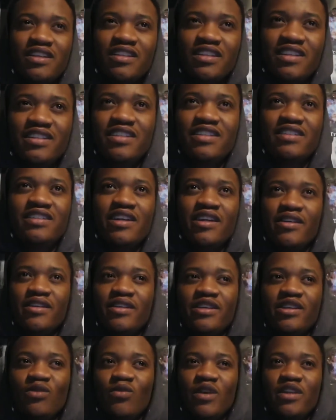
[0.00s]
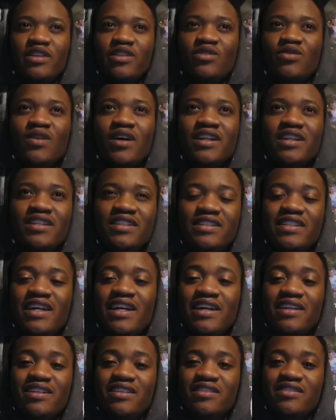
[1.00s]
necessarily whether you
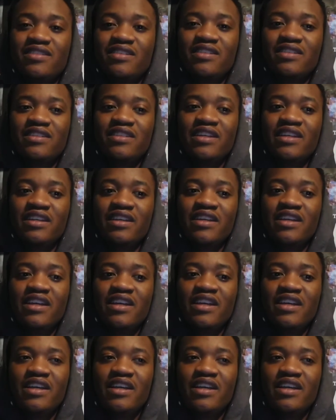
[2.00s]
understand a certain thing.